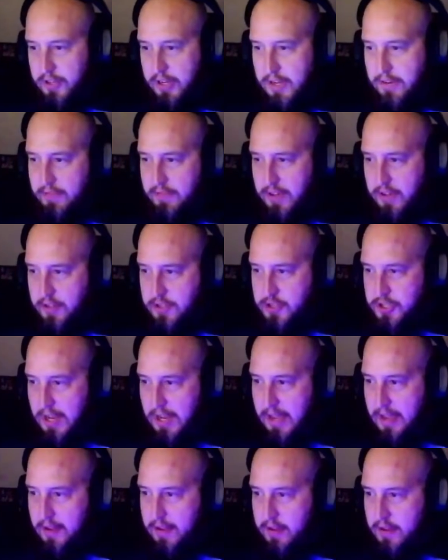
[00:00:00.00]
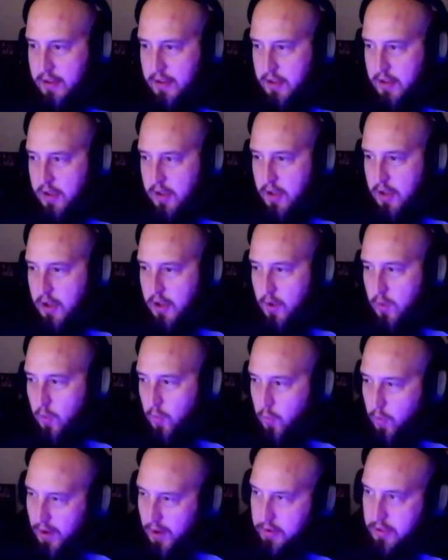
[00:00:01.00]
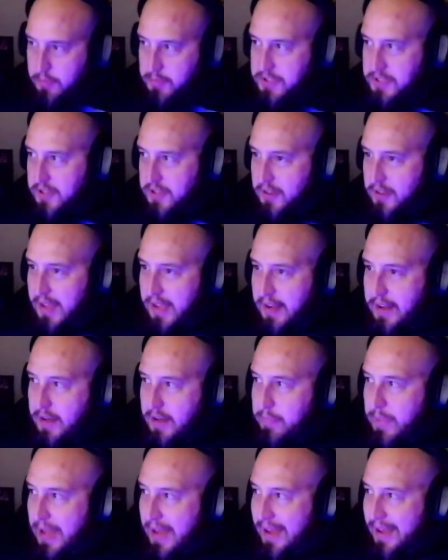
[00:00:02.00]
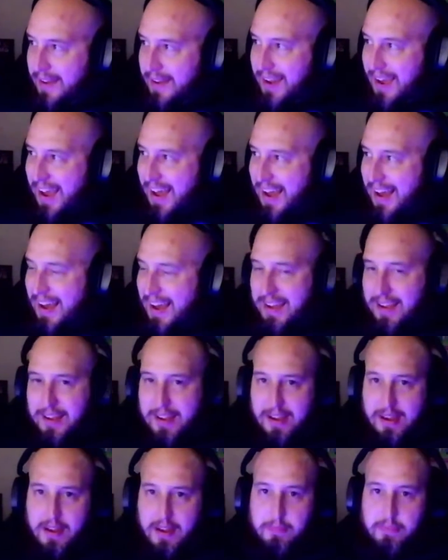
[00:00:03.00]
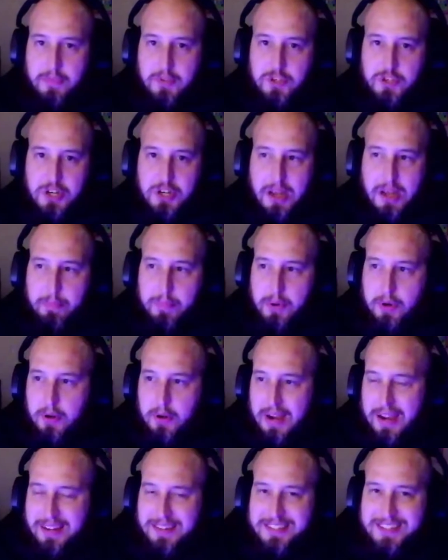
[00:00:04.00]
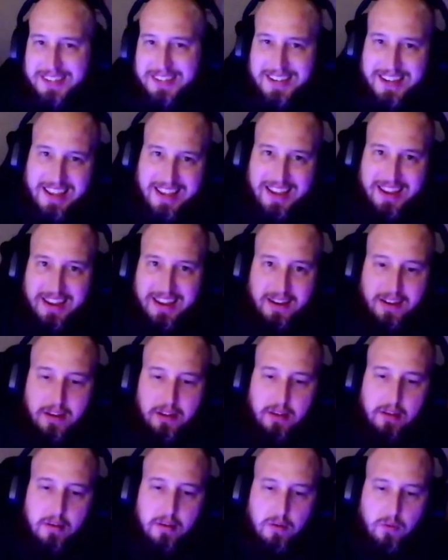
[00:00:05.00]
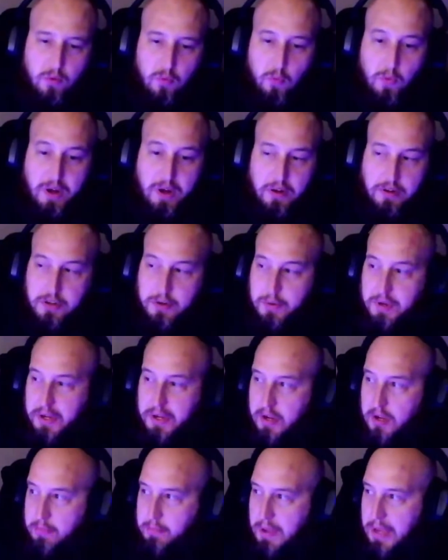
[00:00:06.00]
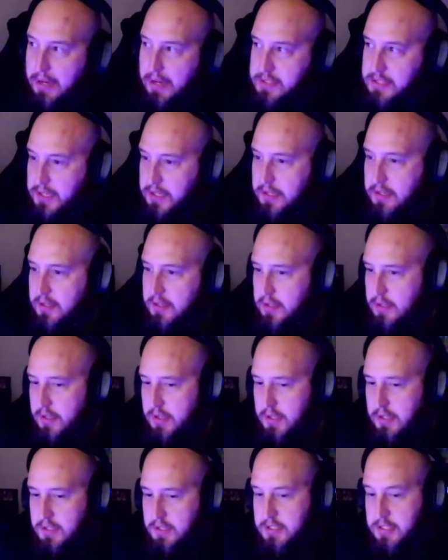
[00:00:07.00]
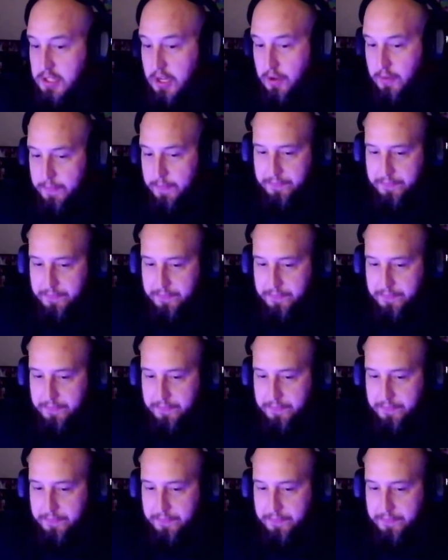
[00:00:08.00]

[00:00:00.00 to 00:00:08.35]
evening, chat. Welcome to the landing pad. I am the Chopper, and today we are doing an unboxing. So,